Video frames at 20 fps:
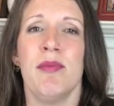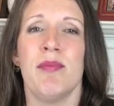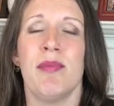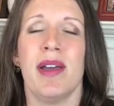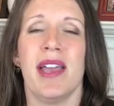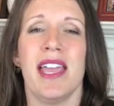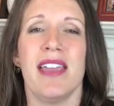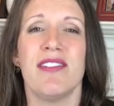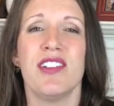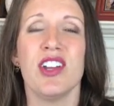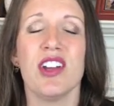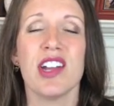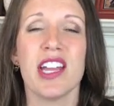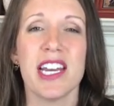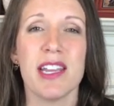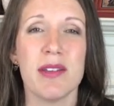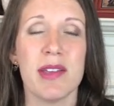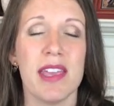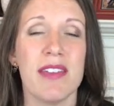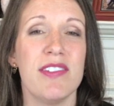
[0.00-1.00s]
but if
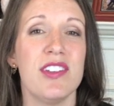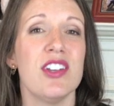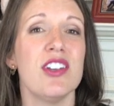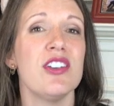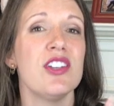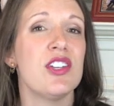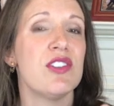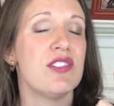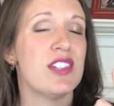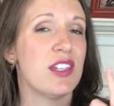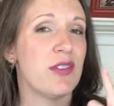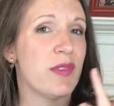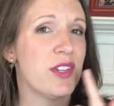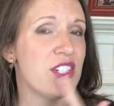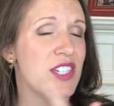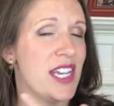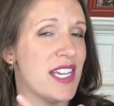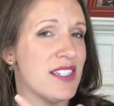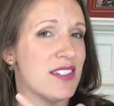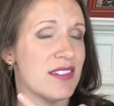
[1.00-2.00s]
you're using
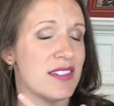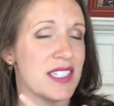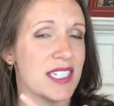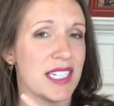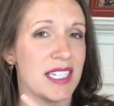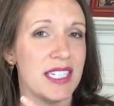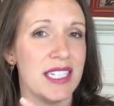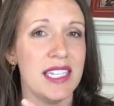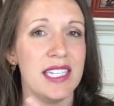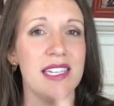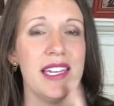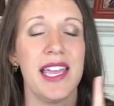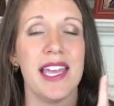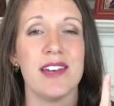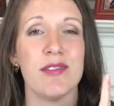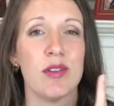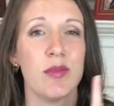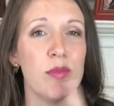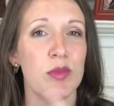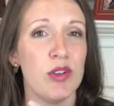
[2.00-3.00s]
witch hazel to clean
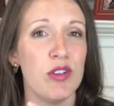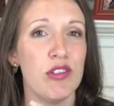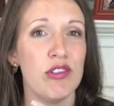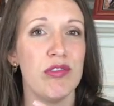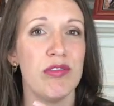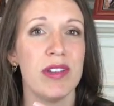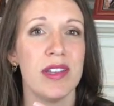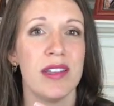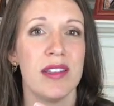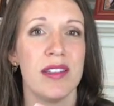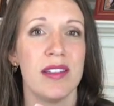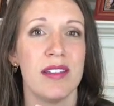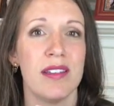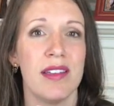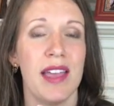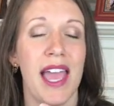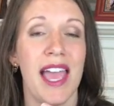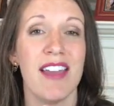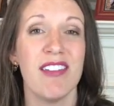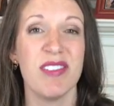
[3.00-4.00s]
and remove
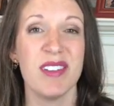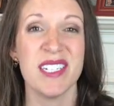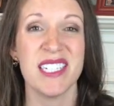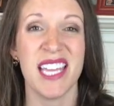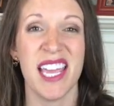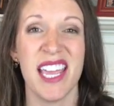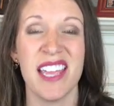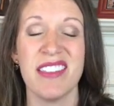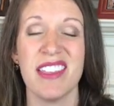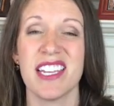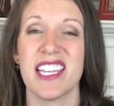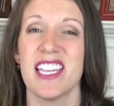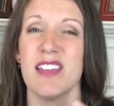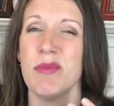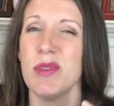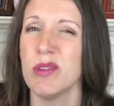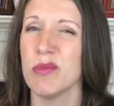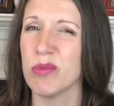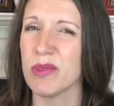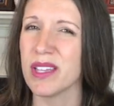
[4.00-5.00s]
every day, that can
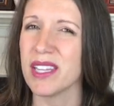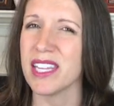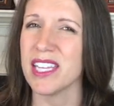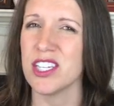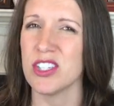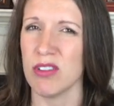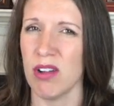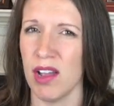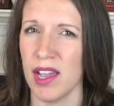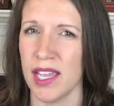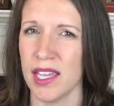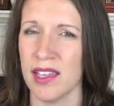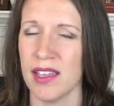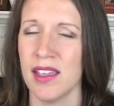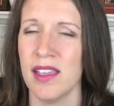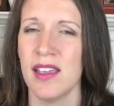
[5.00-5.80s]
be really drying.